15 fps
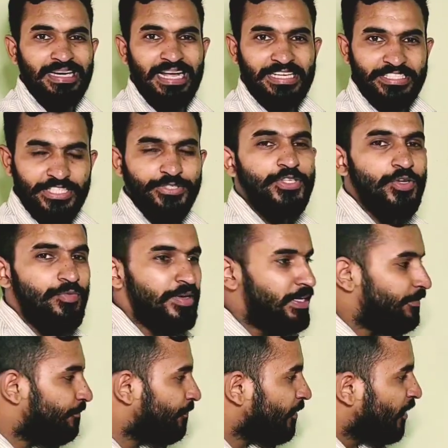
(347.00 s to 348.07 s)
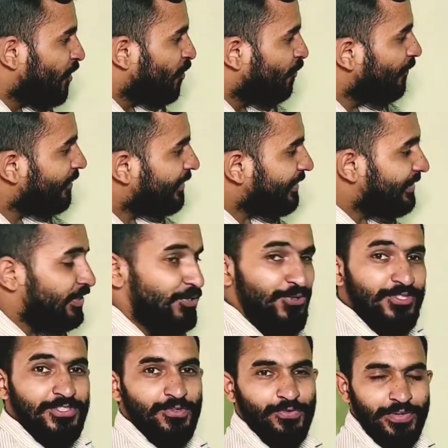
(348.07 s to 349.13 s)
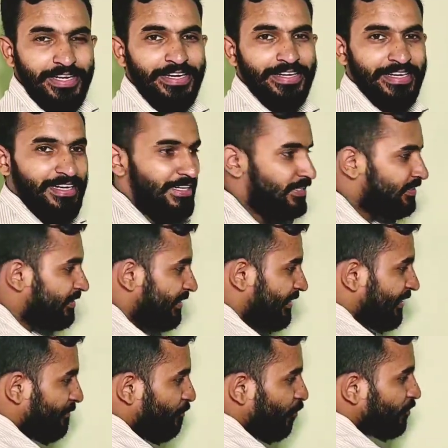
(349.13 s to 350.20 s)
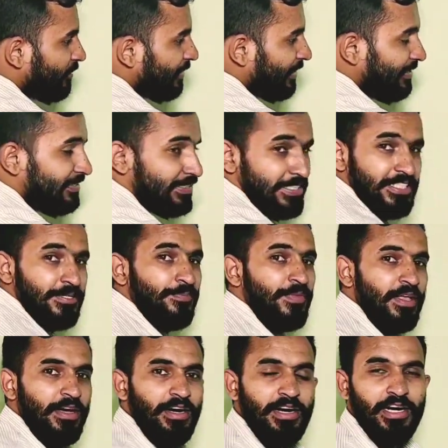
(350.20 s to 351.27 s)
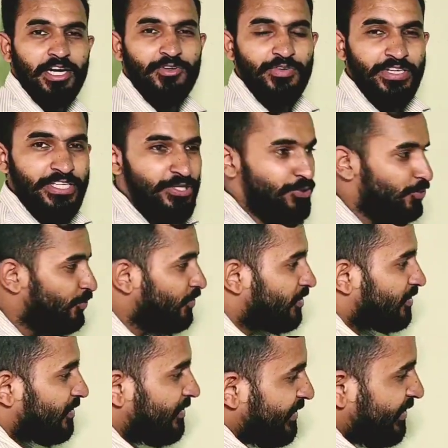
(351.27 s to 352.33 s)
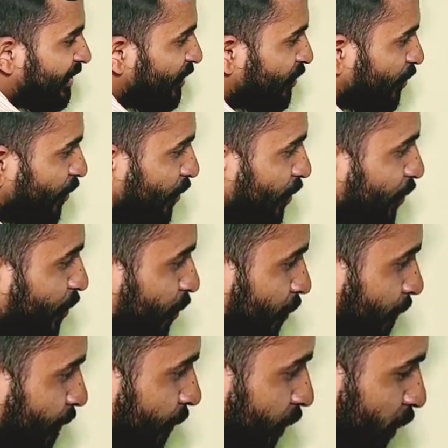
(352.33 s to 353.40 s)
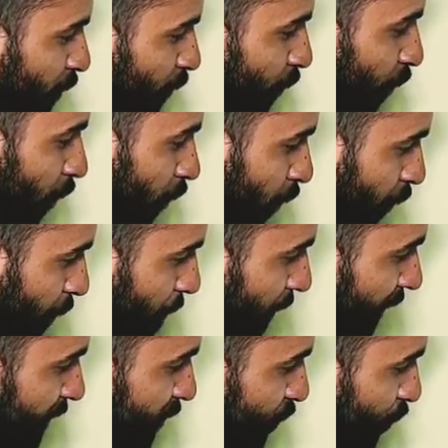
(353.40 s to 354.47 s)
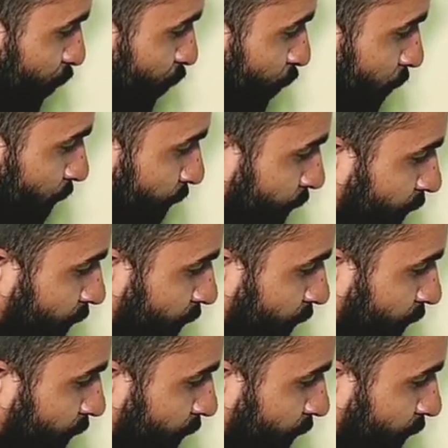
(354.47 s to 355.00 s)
Like G01, we can use feed rates in both the cases. We'll use G02 for part 2